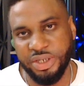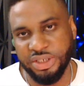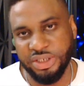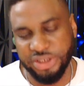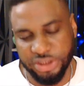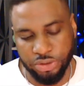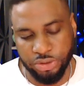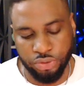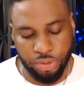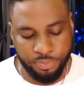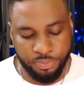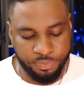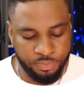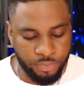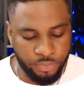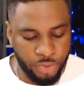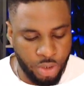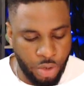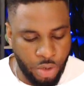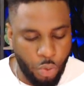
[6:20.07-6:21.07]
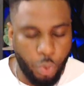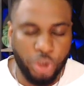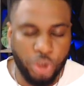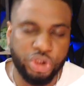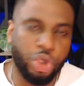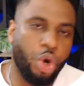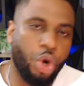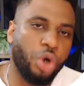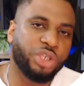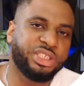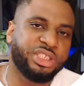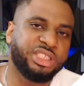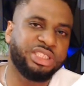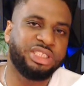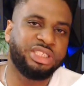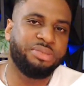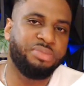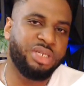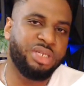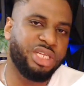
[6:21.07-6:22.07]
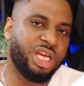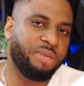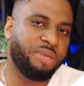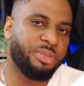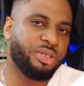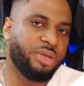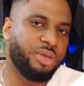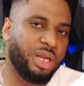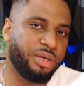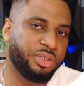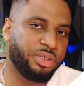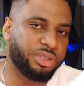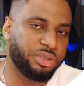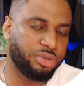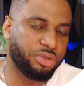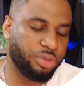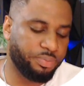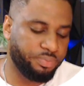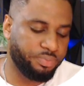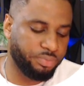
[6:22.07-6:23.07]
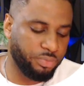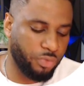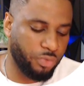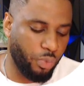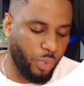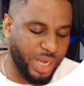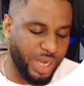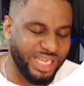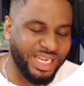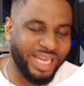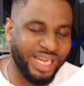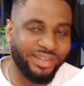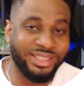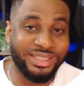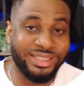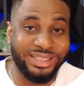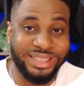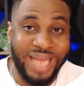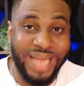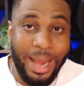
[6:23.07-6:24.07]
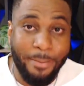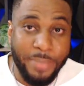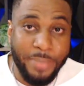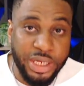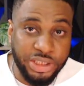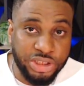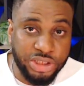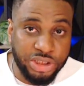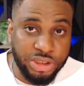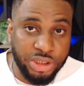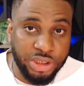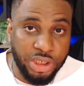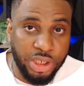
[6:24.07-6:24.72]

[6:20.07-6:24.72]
syndrome. What causes the medial medullary syndrome? When there is damage